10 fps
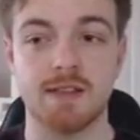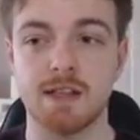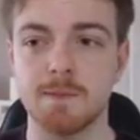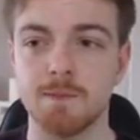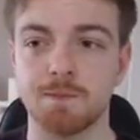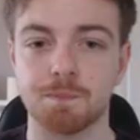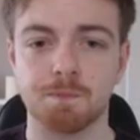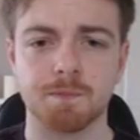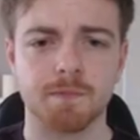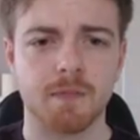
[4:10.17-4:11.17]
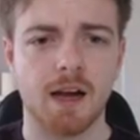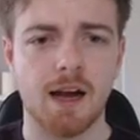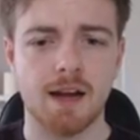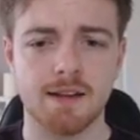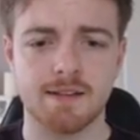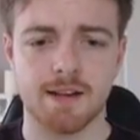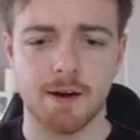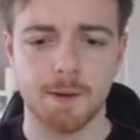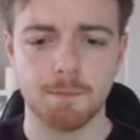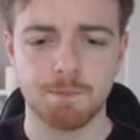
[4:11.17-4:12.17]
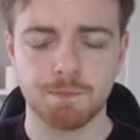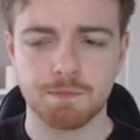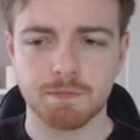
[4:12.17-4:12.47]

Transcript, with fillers: here. And um,